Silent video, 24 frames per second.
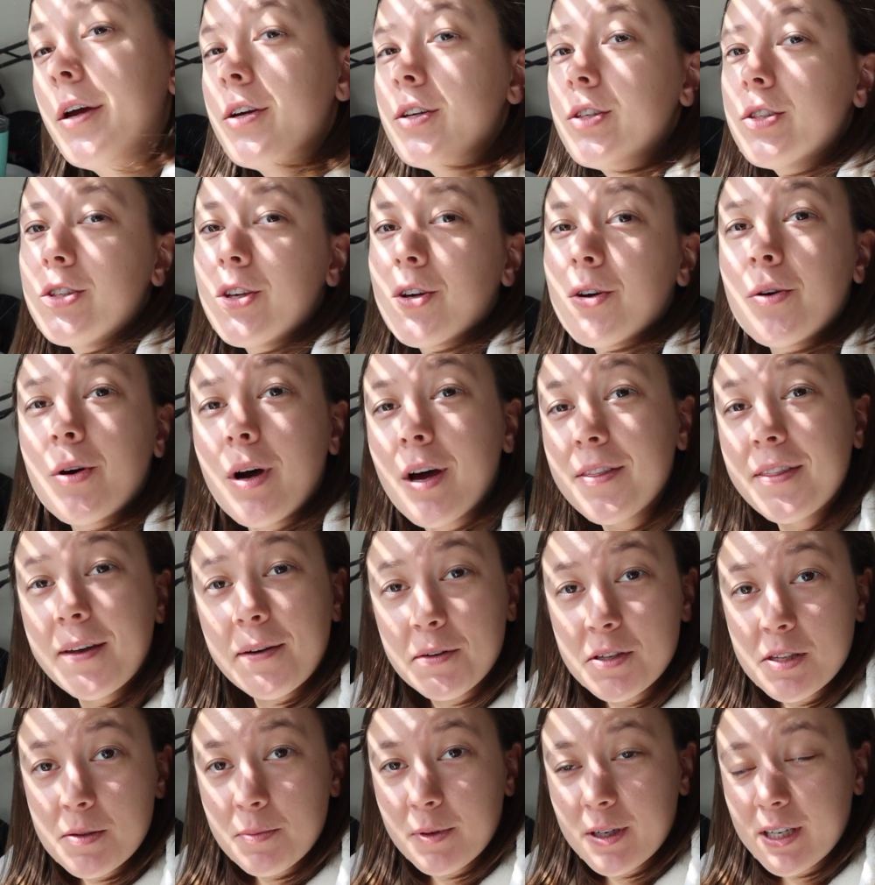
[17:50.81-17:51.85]
So that
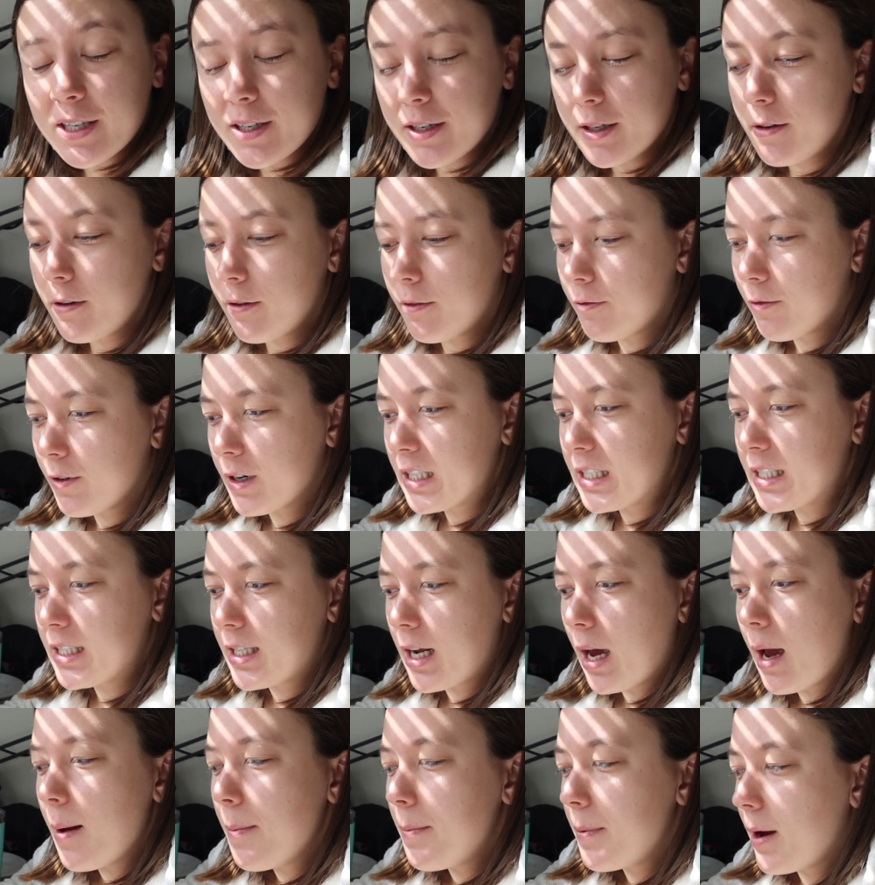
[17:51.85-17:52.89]
was a pretty good first
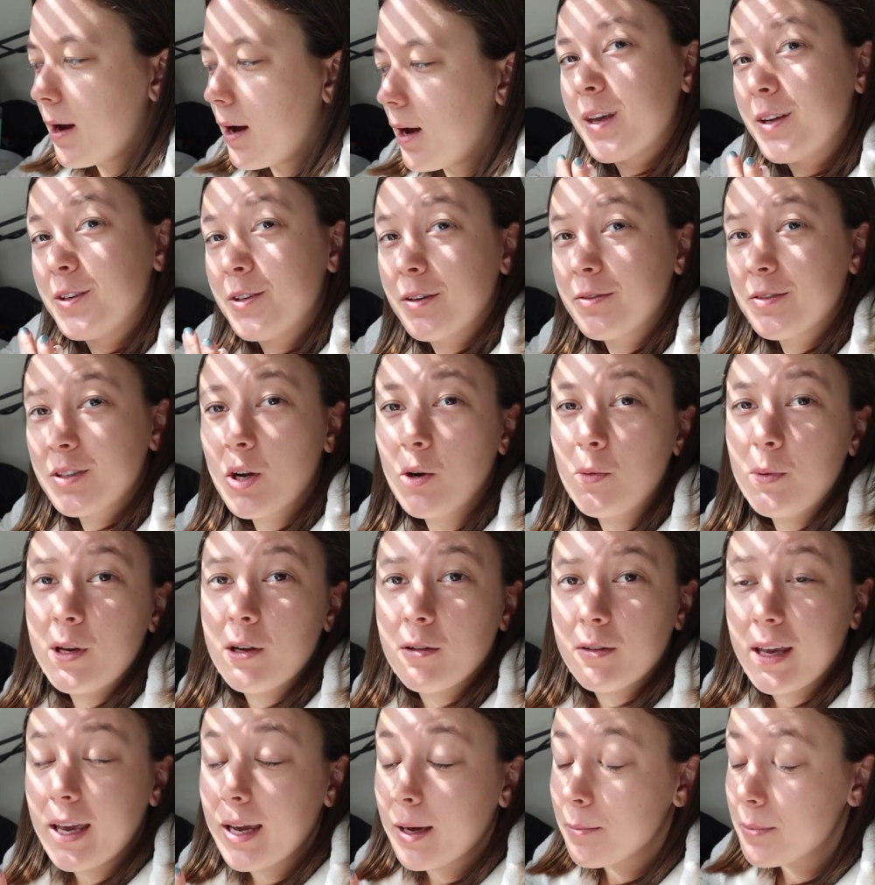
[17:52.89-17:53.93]
step. I do have to go be
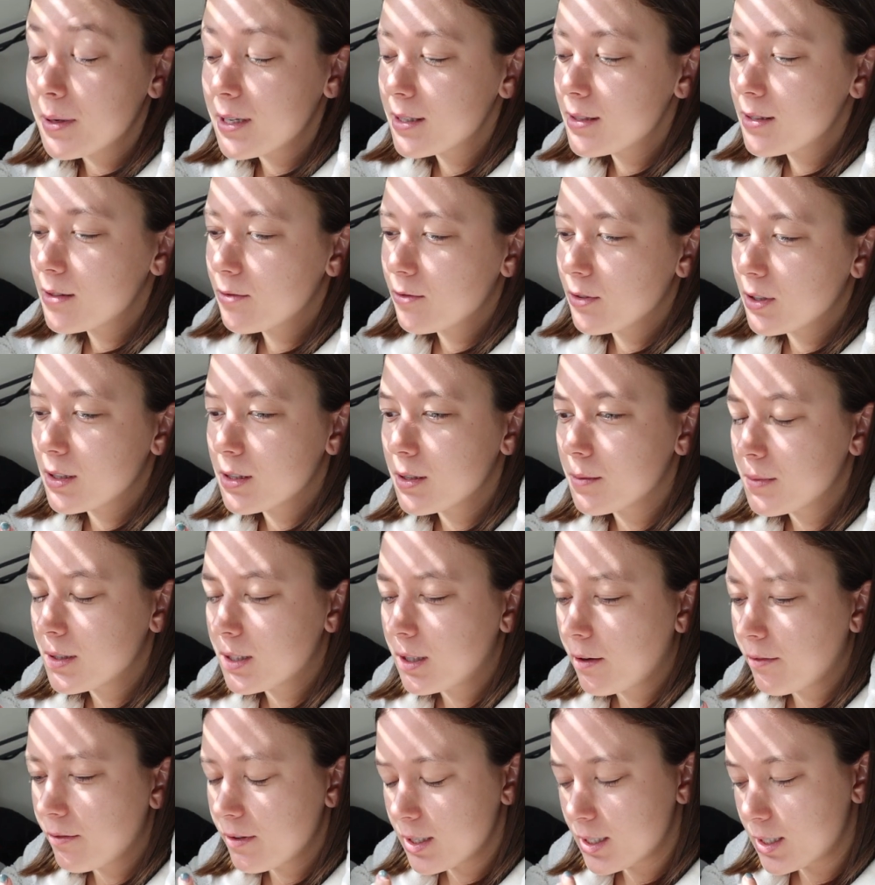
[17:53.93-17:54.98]
on campus for some
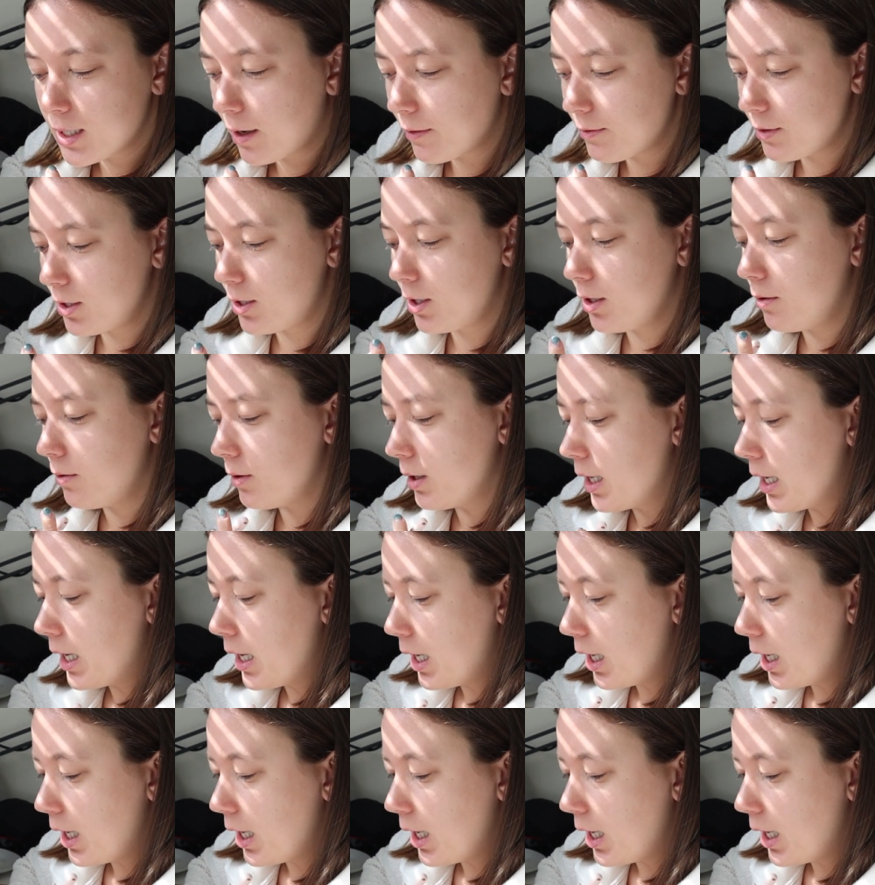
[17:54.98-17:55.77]
stuff this afternoon,